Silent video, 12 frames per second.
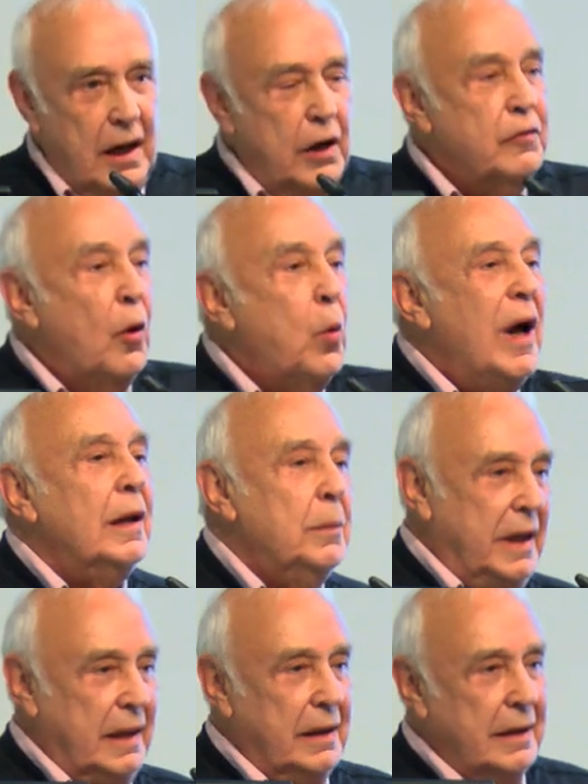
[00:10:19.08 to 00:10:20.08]

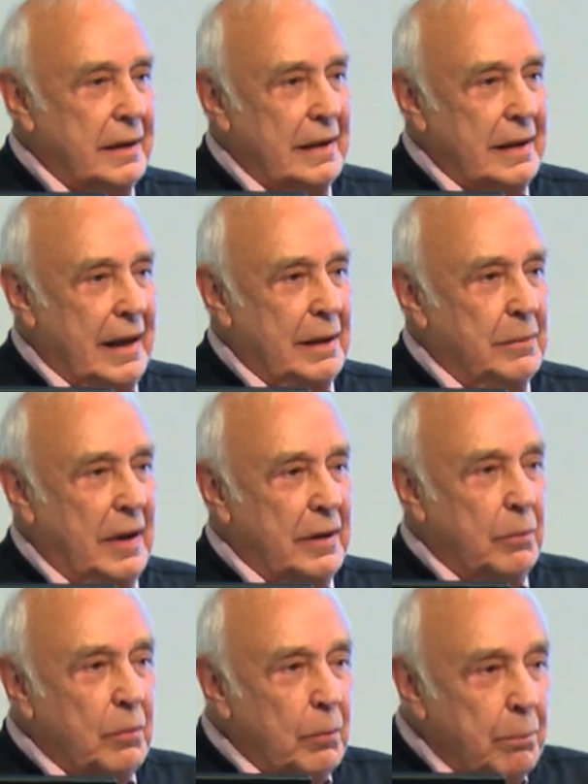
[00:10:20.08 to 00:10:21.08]
overwhelming,
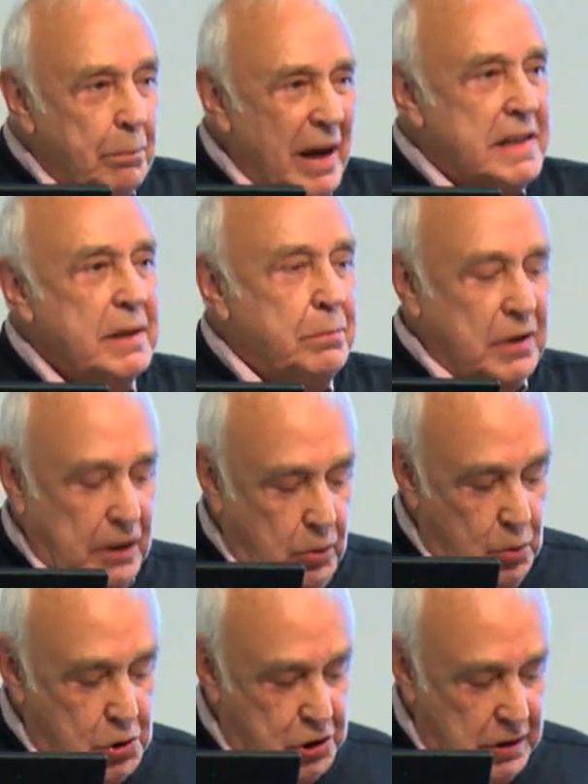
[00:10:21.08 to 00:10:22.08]
better
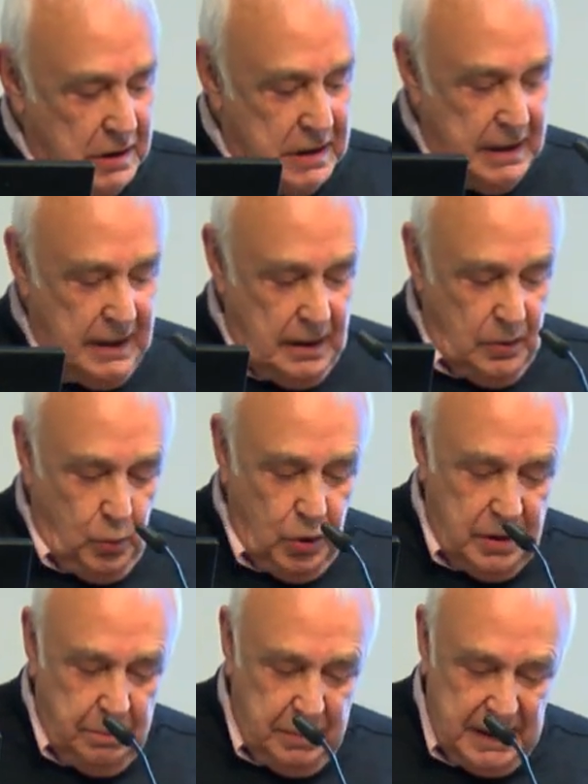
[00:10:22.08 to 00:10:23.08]
precautions
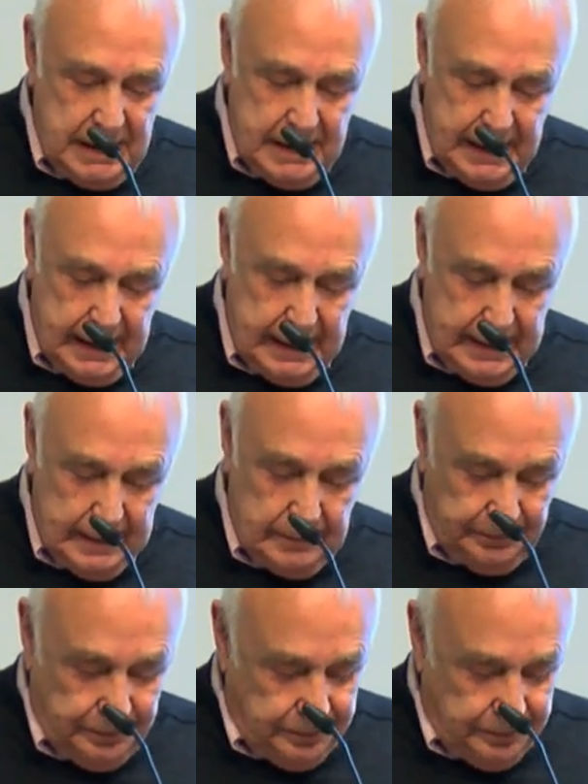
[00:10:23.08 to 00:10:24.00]
would be taken.